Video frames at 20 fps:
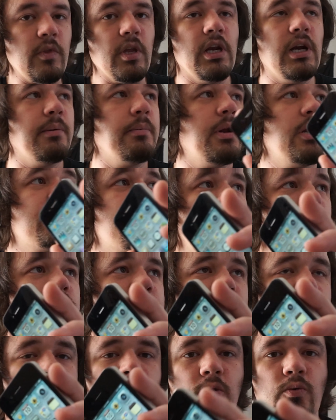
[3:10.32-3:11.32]
And I'm not sure
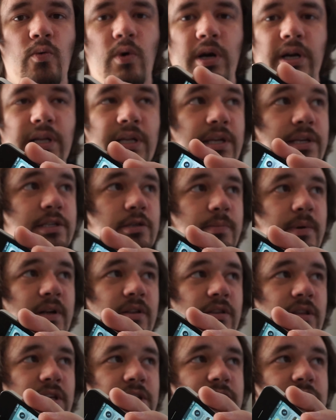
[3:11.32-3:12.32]
exactly what it is
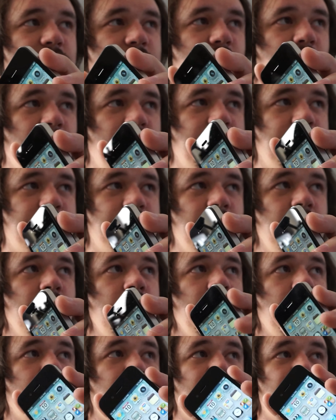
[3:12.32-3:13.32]
about this size,
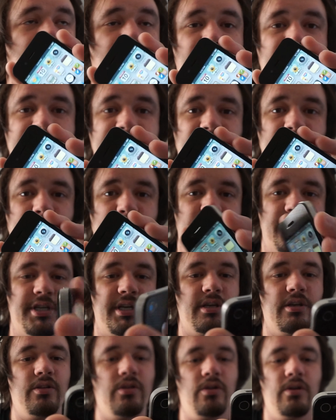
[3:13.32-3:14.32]
but this in
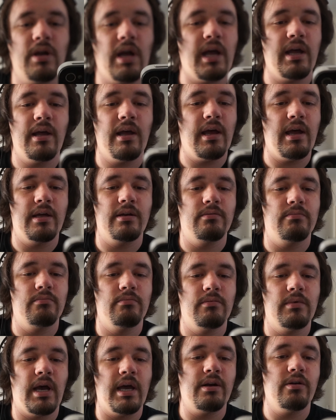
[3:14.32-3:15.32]
particular,
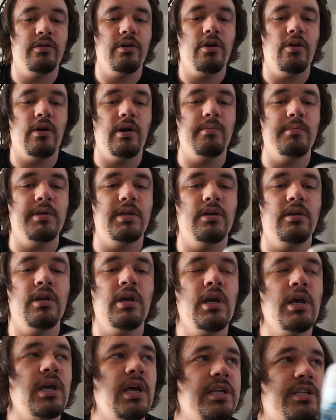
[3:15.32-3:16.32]
I don't know. I mean,
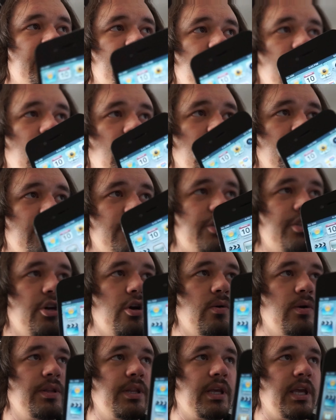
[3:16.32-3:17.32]
it's a little hard to show
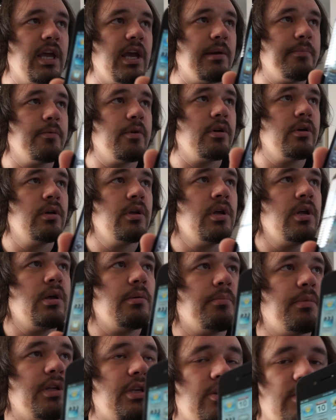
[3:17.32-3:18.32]
on the camera,
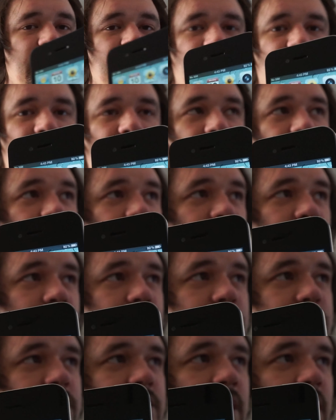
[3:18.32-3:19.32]
but you even kind of get a
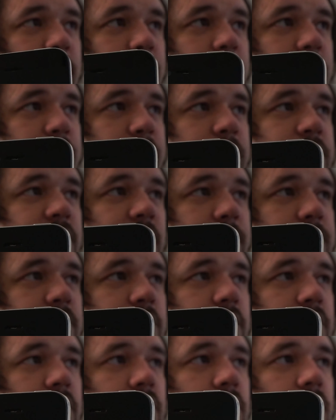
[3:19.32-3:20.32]
depth
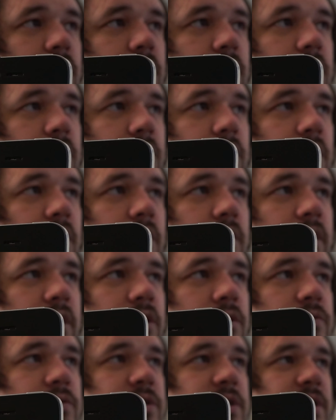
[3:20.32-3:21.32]
perception. Can
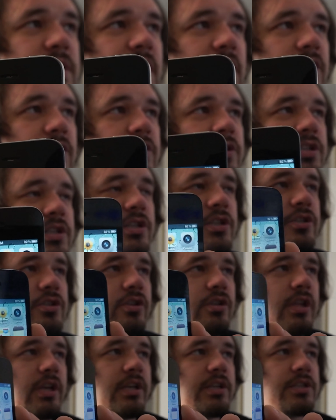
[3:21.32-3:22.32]
you see that, or does it just look
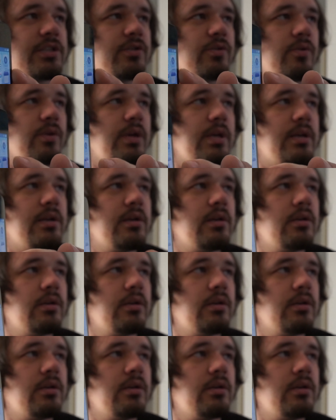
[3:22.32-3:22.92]
like a screen?